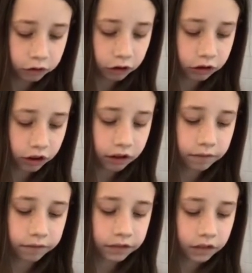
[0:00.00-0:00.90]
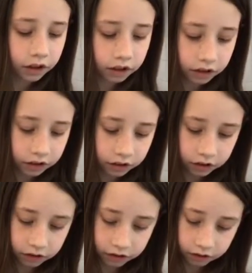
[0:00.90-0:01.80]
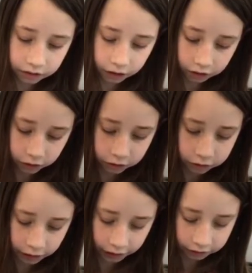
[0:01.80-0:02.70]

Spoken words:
Talia? They are little snacks.